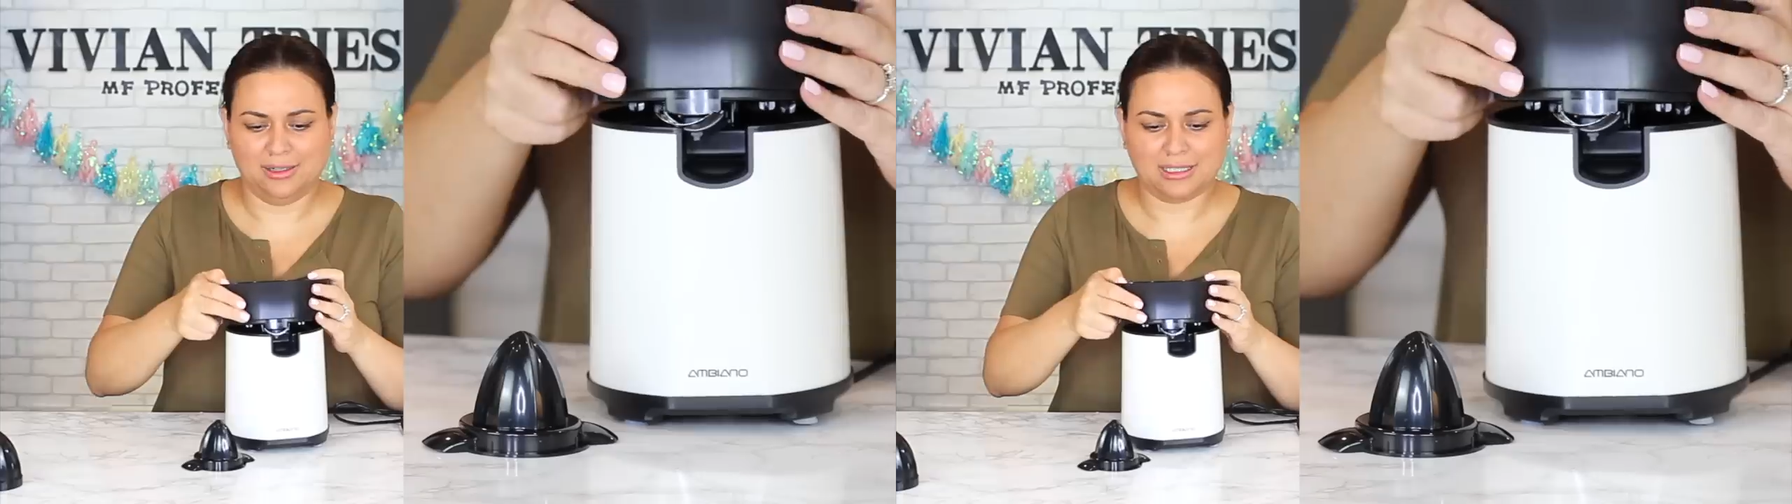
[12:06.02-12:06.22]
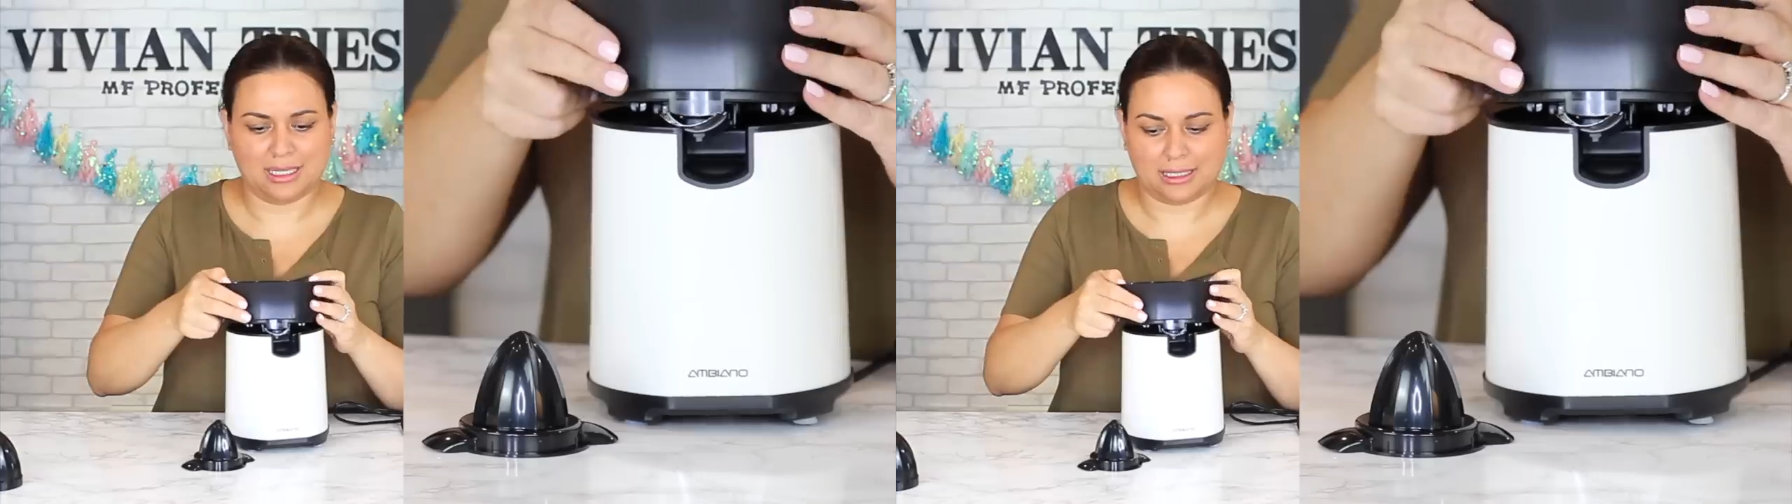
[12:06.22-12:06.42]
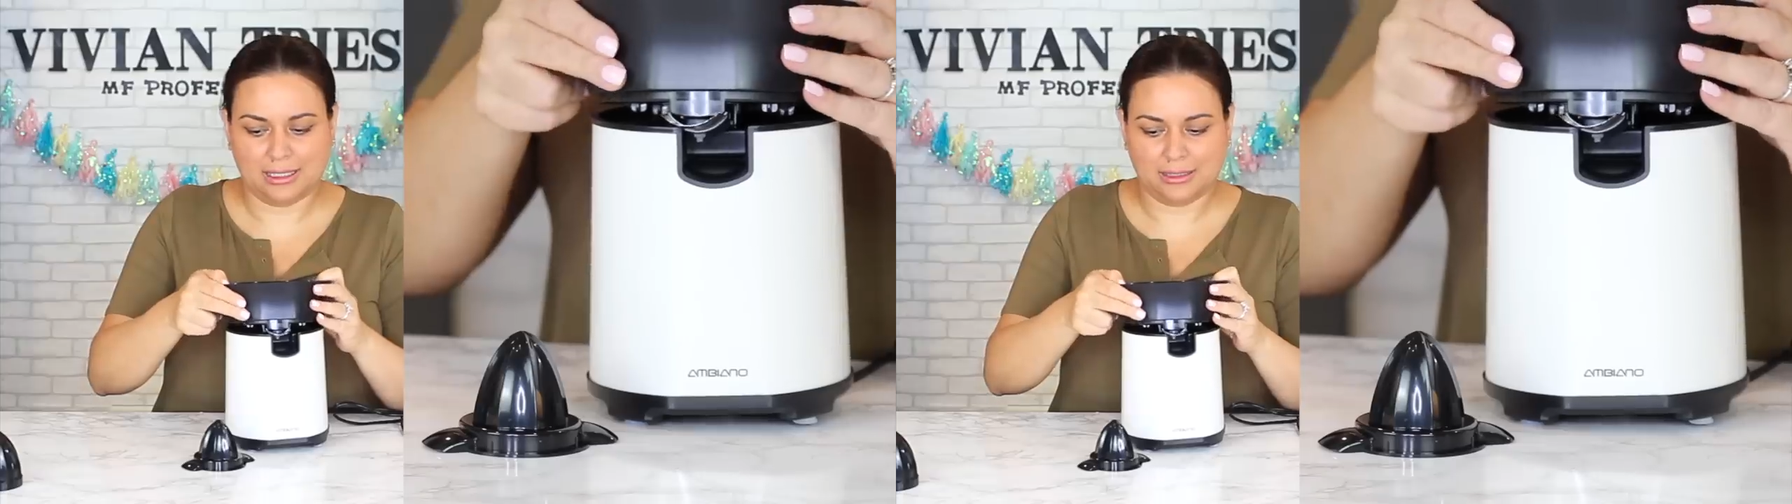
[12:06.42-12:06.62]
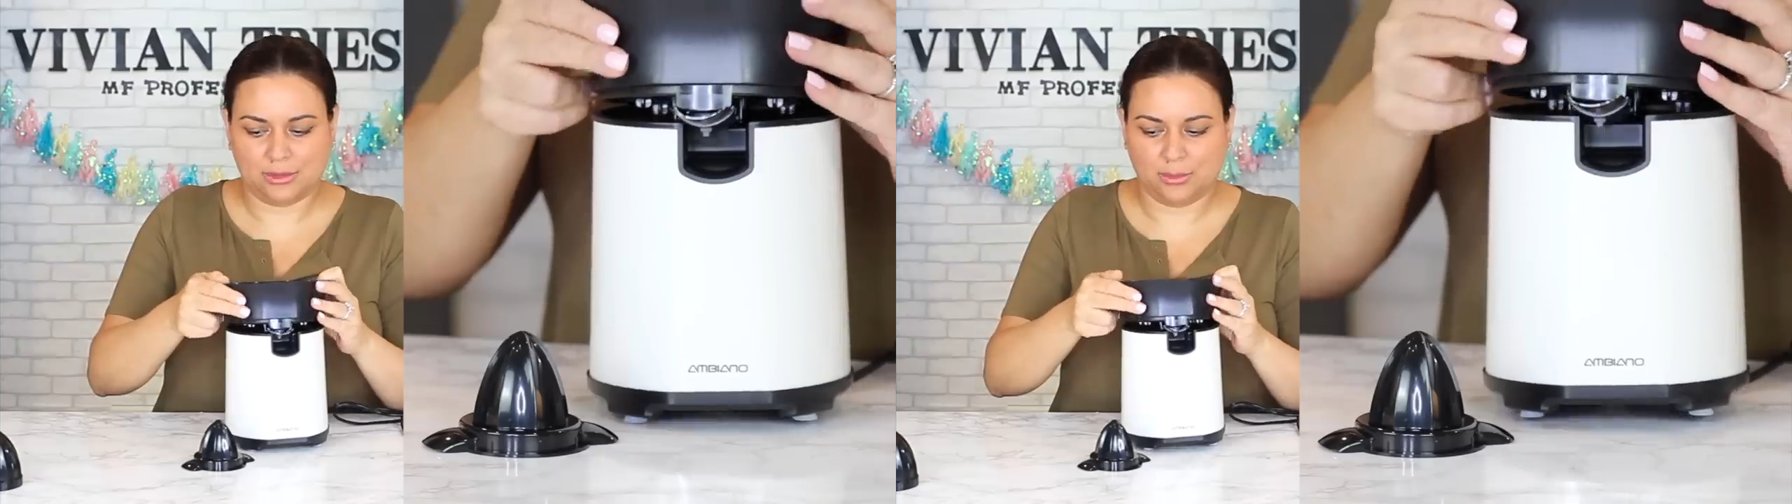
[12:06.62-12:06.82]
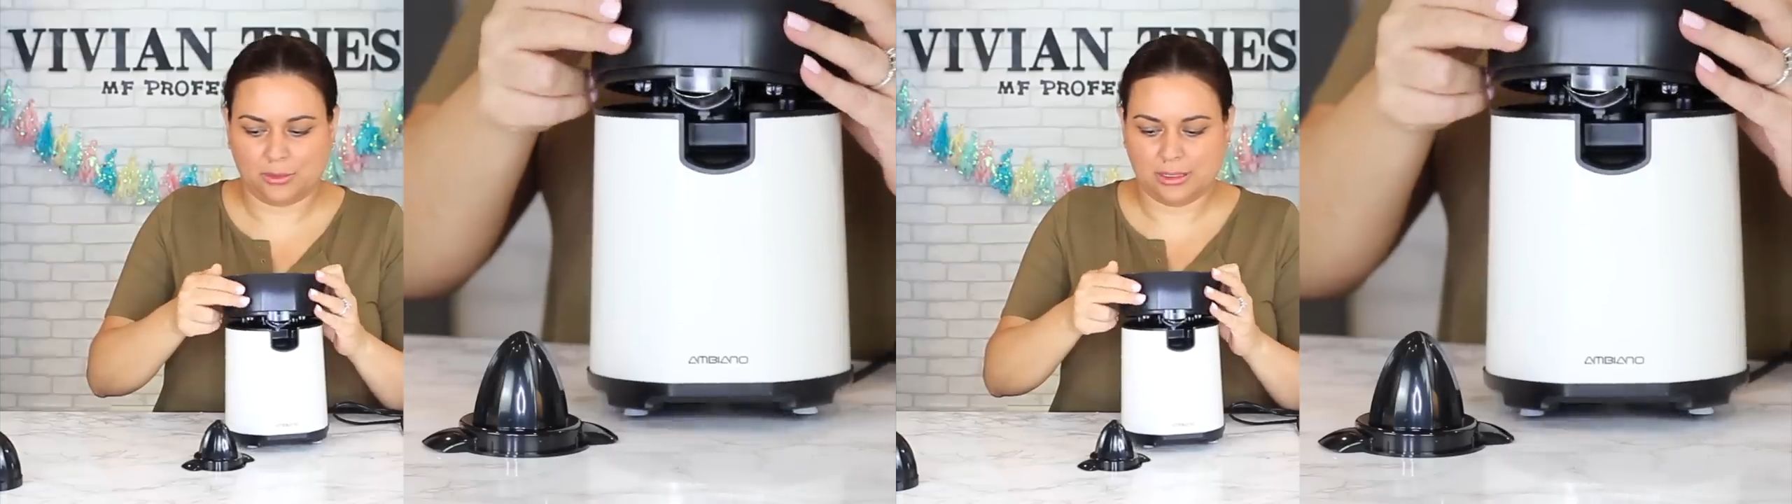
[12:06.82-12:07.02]
It looks like it is
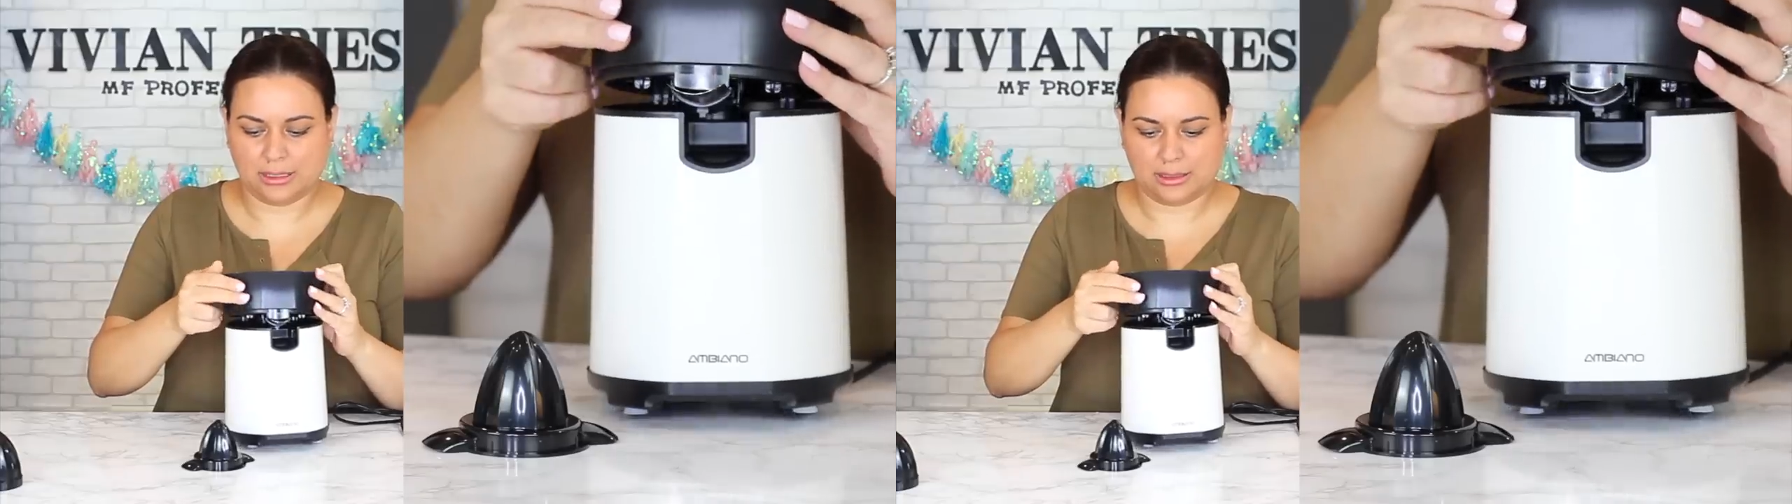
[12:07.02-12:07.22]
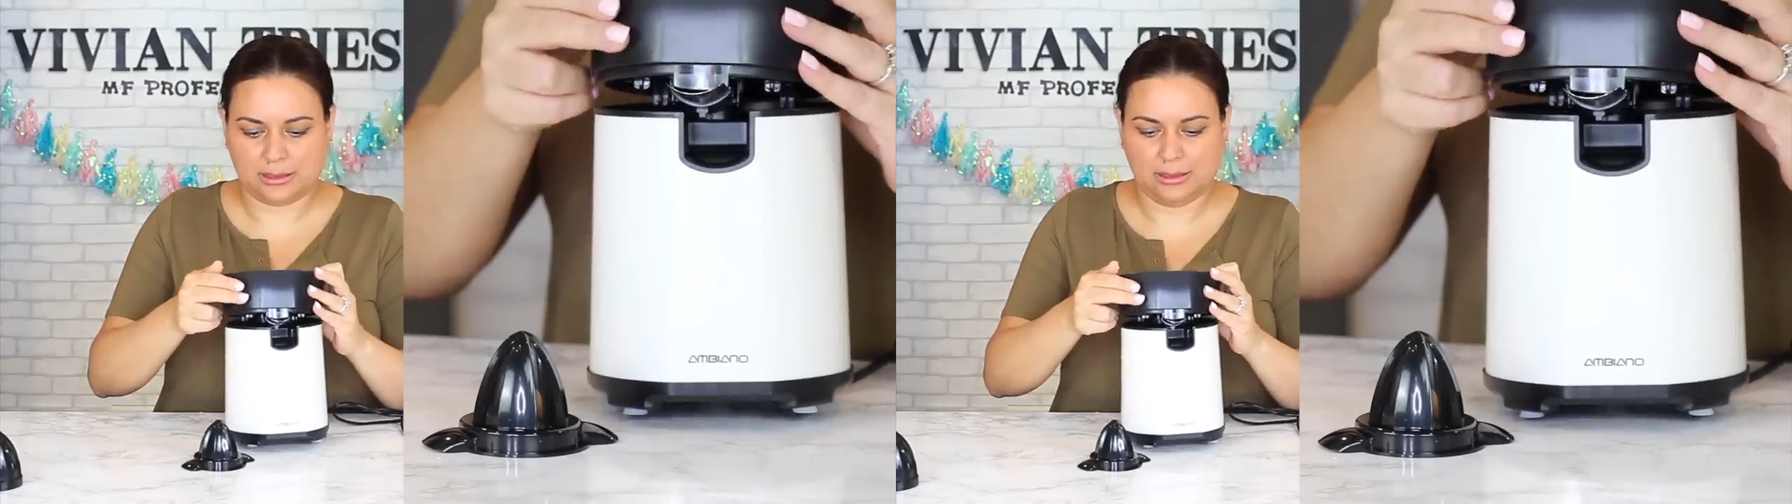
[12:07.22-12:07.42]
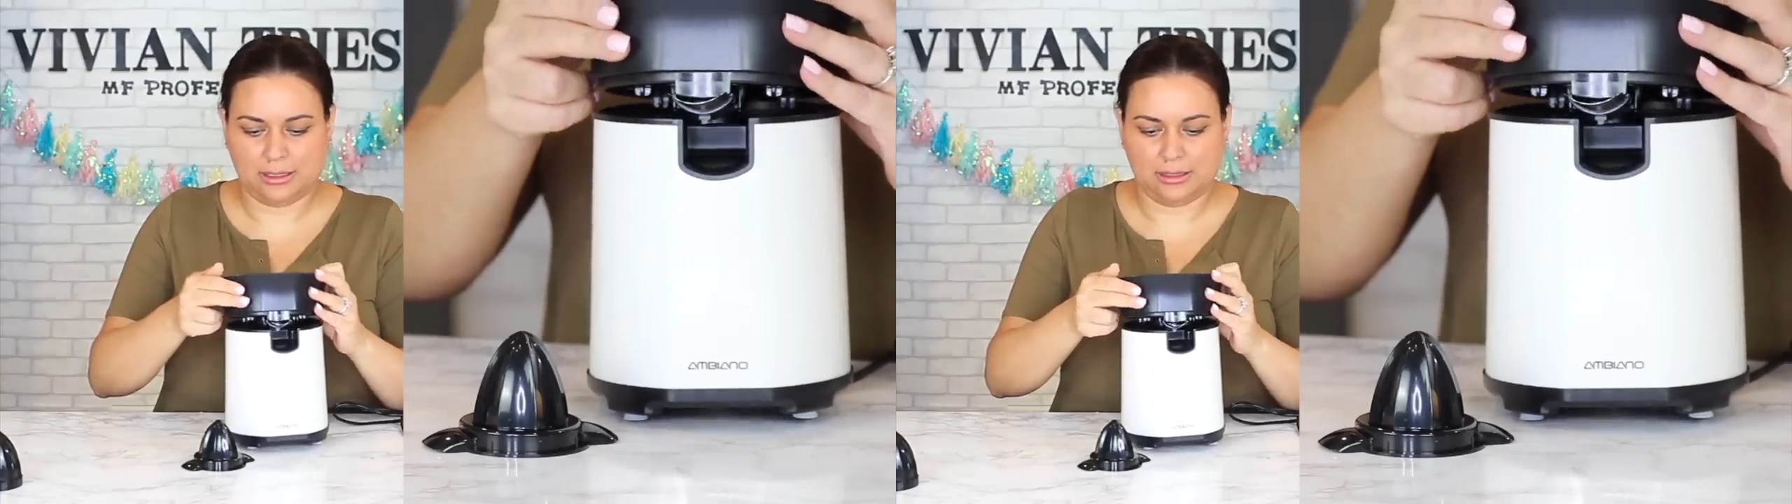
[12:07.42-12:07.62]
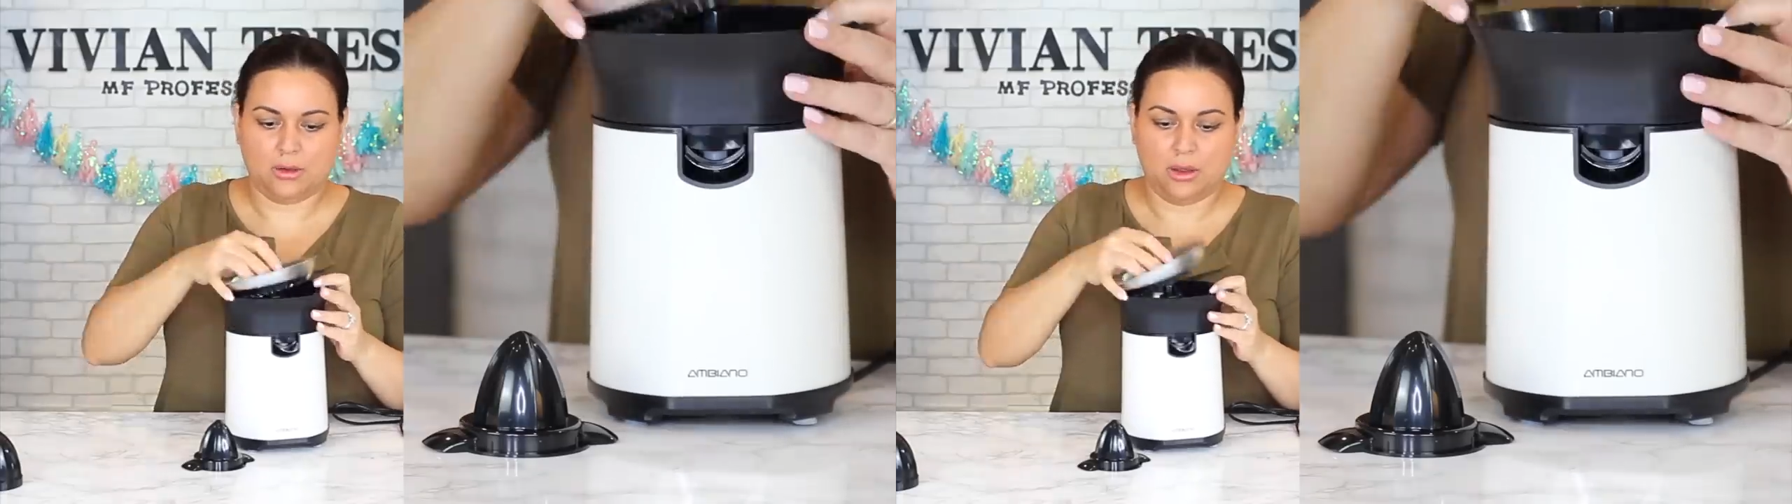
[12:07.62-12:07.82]
super easy to clean.